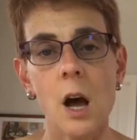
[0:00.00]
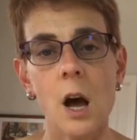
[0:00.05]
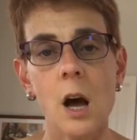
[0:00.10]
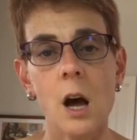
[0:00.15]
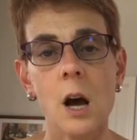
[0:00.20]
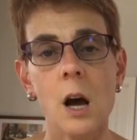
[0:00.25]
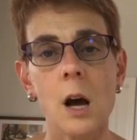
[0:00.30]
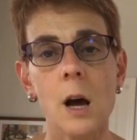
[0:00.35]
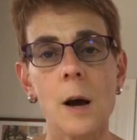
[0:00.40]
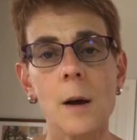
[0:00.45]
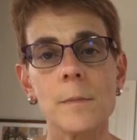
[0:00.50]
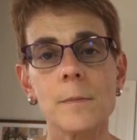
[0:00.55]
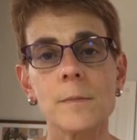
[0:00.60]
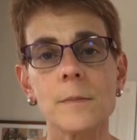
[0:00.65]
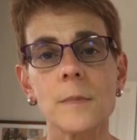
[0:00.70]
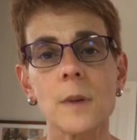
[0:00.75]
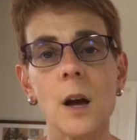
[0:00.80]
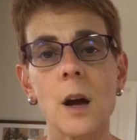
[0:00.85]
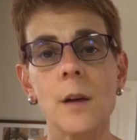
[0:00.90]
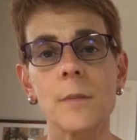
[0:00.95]

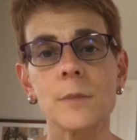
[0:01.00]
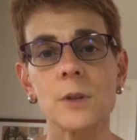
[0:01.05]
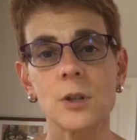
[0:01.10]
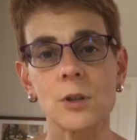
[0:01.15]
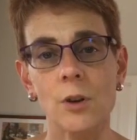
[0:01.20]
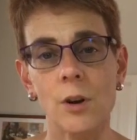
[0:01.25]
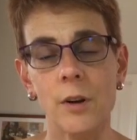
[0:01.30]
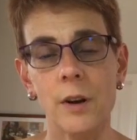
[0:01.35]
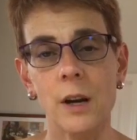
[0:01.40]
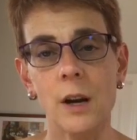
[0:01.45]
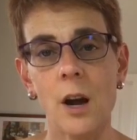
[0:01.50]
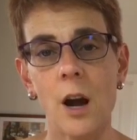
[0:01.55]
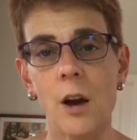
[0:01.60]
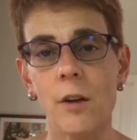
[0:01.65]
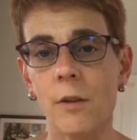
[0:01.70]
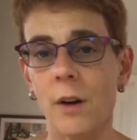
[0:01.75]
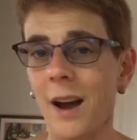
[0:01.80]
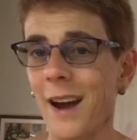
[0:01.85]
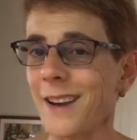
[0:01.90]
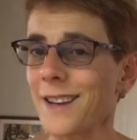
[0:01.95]
I'm sorry,
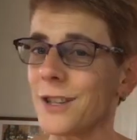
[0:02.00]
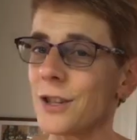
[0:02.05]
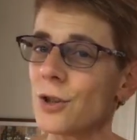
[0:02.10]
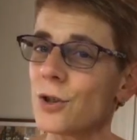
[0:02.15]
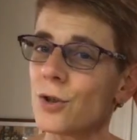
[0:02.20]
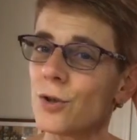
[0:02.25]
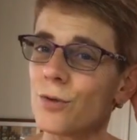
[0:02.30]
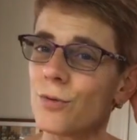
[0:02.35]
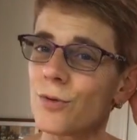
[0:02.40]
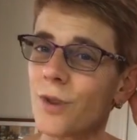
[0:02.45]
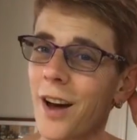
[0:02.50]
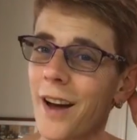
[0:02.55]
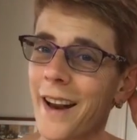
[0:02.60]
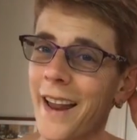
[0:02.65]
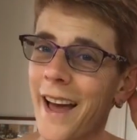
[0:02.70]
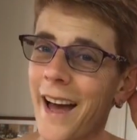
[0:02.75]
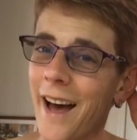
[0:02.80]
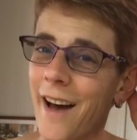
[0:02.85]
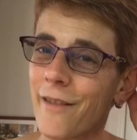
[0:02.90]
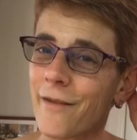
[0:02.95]
Kyra, I do
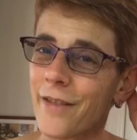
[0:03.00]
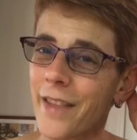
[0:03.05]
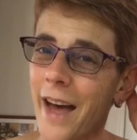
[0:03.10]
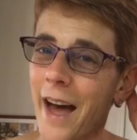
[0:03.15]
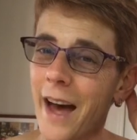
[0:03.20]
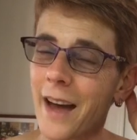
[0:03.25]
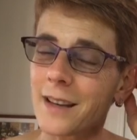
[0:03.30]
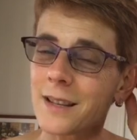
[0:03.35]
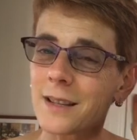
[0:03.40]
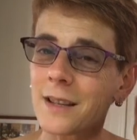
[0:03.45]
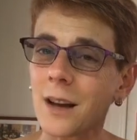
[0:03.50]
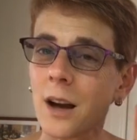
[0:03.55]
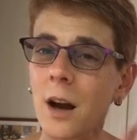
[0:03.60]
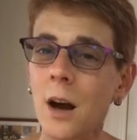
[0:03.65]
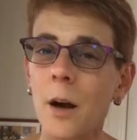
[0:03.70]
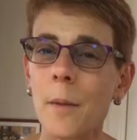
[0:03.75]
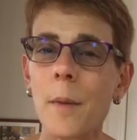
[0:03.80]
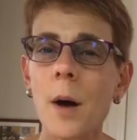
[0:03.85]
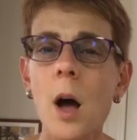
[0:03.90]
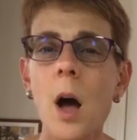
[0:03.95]
not have that.
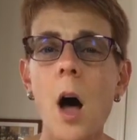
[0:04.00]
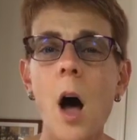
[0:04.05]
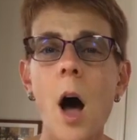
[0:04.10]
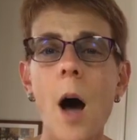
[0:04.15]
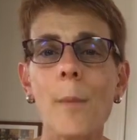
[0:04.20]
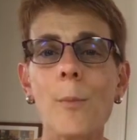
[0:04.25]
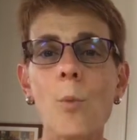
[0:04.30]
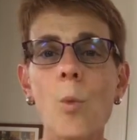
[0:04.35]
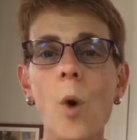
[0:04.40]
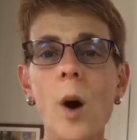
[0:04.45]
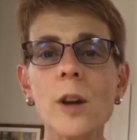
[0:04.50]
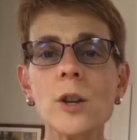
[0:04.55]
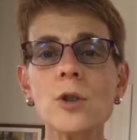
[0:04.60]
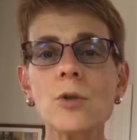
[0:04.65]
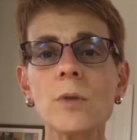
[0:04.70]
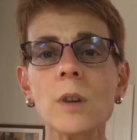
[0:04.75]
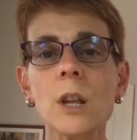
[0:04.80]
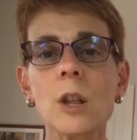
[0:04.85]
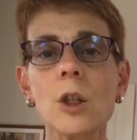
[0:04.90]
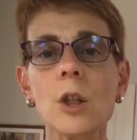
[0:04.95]
I'm
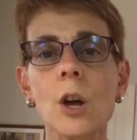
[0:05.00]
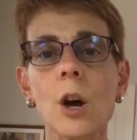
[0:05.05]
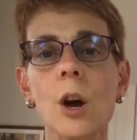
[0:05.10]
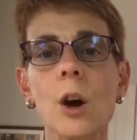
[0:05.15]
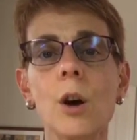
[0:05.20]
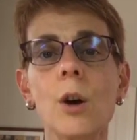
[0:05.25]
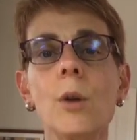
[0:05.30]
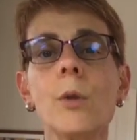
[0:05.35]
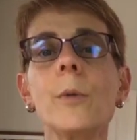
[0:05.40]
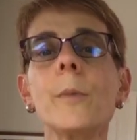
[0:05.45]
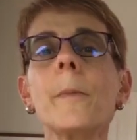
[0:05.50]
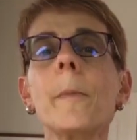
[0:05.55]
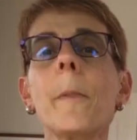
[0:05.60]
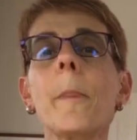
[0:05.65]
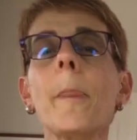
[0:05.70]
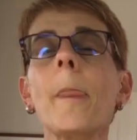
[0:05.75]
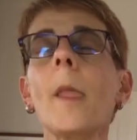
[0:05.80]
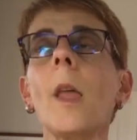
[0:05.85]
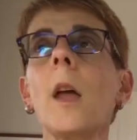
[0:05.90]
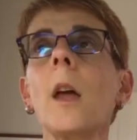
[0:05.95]
wondering though
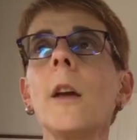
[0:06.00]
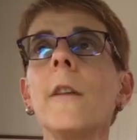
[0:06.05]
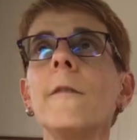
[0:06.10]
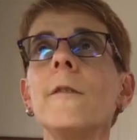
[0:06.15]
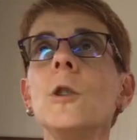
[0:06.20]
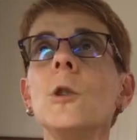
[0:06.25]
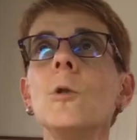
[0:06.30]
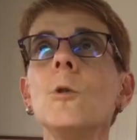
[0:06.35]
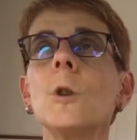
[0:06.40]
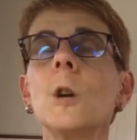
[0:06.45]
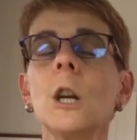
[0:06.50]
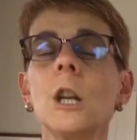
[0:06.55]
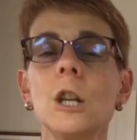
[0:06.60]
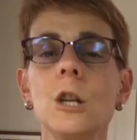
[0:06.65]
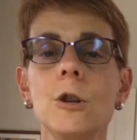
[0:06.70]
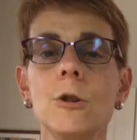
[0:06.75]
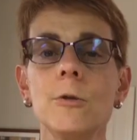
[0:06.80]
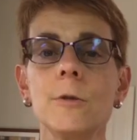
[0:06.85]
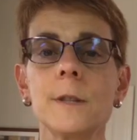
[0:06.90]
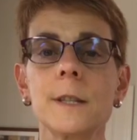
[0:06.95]
if you
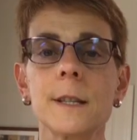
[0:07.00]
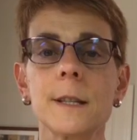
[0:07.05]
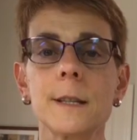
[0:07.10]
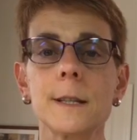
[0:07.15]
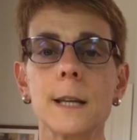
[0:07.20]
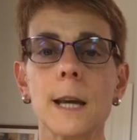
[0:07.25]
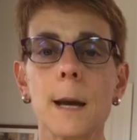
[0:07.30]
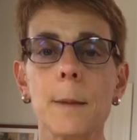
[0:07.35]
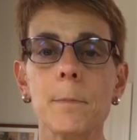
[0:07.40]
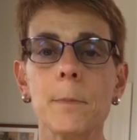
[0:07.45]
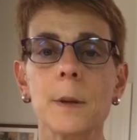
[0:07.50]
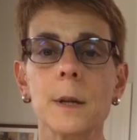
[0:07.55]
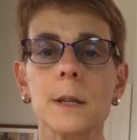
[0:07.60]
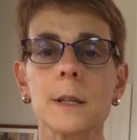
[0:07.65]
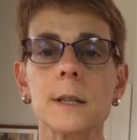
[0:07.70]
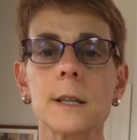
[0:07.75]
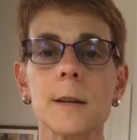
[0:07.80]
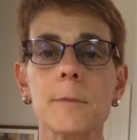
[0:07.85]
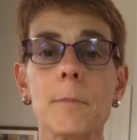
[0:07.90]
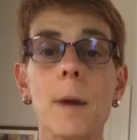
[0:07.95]
can use the
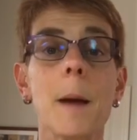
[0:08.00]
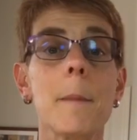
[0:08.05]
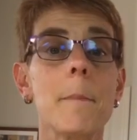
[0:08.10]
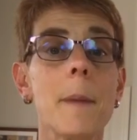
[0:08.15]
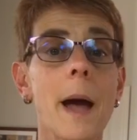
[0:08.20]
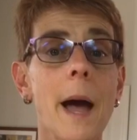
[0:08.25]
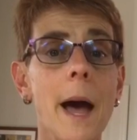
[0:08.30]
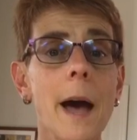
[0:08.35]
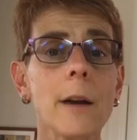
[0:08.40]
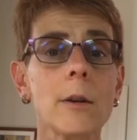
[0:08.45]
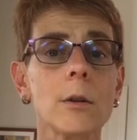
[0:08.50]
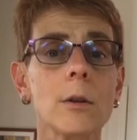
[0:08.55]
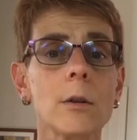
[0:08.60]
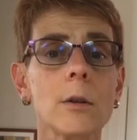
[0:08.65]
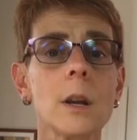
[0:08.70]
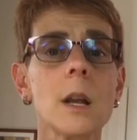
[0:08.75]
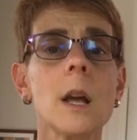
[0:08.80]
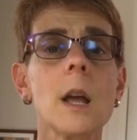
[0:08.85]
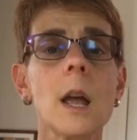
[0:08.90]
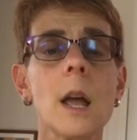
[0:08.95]
templates in my
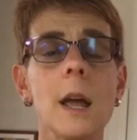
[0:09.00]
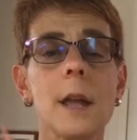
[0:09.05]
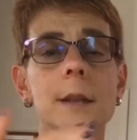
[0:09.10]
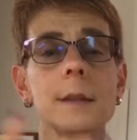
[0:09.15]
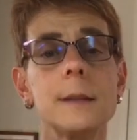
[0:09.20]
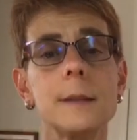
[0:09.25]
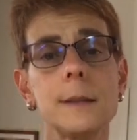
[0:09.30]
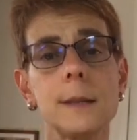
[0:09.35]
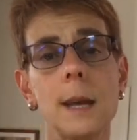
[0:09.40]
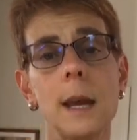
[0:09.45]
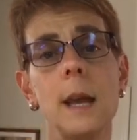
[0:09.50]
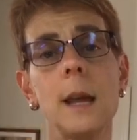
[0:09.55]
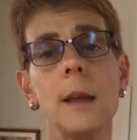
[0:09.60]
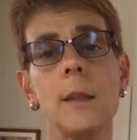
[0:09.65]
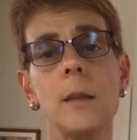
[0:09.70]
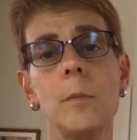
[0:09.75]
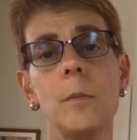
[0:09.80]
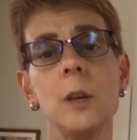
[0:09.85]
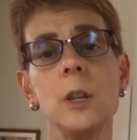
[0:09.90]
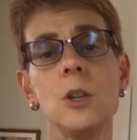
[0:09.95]
pattern and
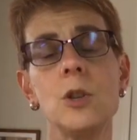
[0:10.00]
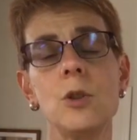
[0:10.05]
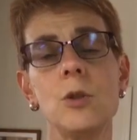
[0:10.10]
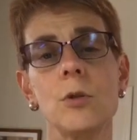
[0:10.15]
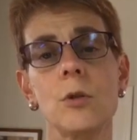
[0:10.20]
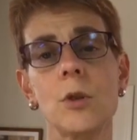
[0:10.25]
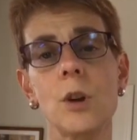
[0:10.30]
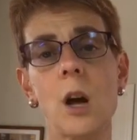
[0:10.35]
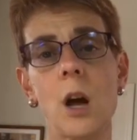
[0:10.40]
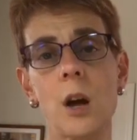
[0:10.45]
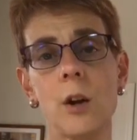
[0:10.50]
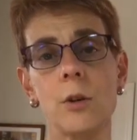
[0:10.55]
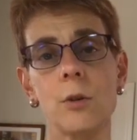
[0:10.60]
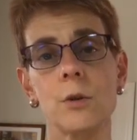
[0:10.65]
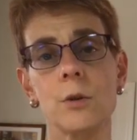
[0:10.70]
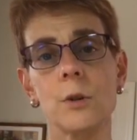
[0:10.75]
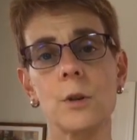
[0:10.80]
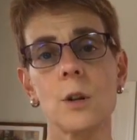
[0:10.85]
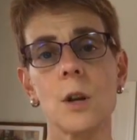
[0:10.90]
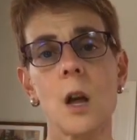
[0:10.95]
scan them into your
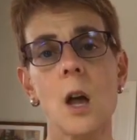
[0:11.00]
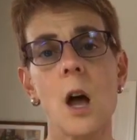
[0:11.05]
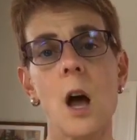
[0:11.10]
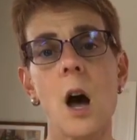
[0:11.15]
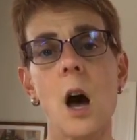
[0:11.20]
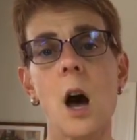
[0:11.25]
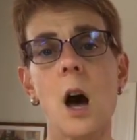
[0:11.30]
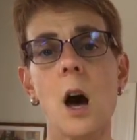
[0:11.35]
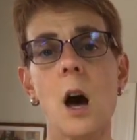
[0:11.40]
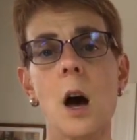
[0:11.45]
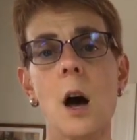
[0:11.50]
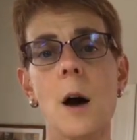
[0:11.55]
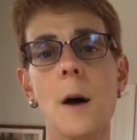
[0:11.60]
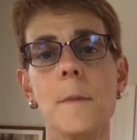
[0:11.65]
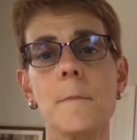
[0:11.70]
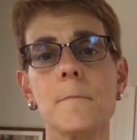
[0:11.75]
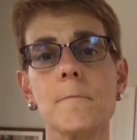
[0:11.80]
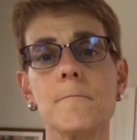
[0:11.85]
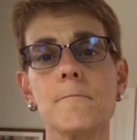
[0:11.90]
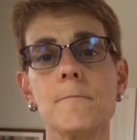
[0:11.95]
cutter.
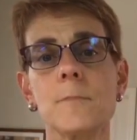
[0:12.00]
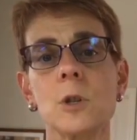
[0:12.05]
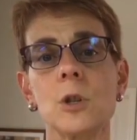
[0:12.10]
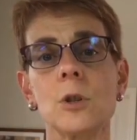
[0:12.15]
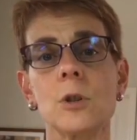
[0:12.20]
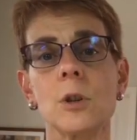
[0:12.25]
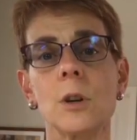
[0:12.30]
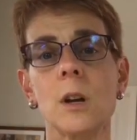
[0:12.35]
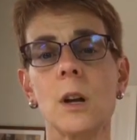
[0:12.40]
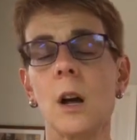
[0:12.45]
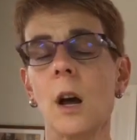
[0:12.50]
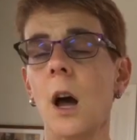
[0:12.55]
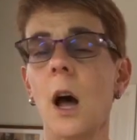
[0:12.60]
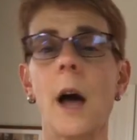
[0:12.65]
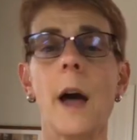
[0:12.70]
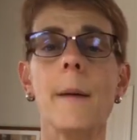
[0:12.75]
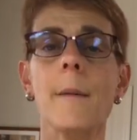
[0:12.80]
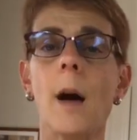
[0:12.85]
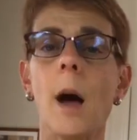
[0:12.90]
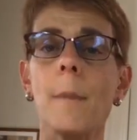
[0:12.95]
I'm
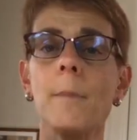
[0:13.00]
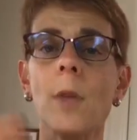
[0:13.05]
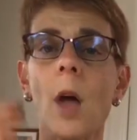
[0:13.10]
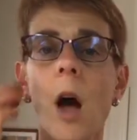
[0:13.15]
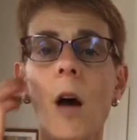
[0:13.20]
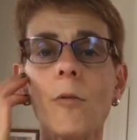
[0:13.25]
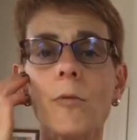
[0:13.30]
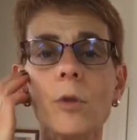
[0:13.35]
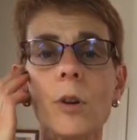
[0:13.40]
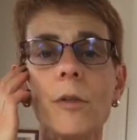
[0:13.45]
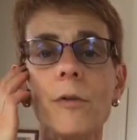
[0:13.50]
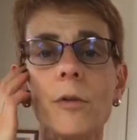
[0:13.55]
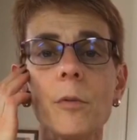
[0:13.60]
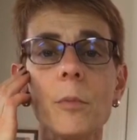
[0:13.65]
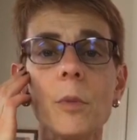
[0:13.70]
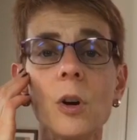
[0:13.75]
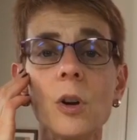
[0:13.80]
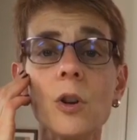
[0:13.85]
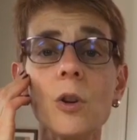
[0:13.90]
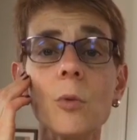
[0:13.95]
not real
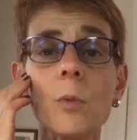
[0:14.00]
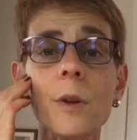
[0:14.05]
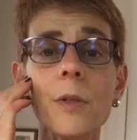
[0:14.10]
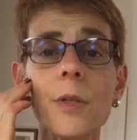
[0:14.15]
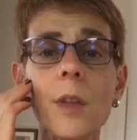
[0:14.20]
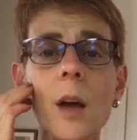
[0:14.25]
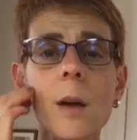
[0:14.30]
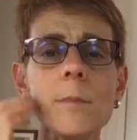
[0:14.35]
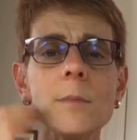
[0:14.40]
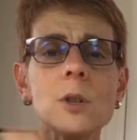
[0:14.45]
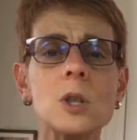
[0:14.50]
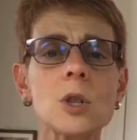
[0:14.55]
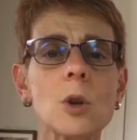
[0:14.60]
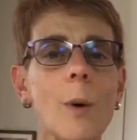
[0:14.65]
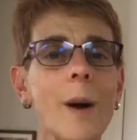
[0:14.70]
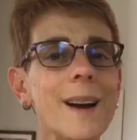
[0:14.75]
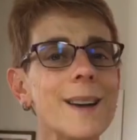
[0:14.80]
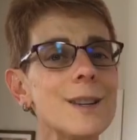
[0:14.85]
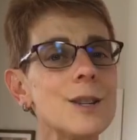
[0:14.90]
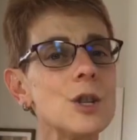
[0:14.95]
familiar with them,
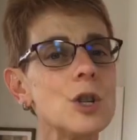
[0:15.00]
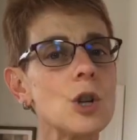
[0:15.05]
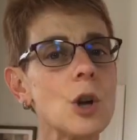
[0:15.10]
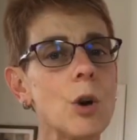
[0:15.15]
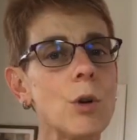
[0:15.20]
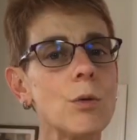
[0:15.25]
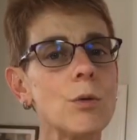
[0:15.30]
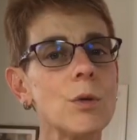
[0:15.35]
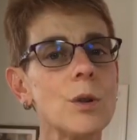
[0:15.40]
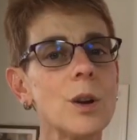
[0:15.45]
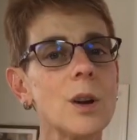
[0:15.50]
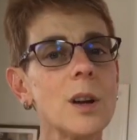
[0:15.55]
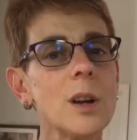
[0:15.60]
so I don't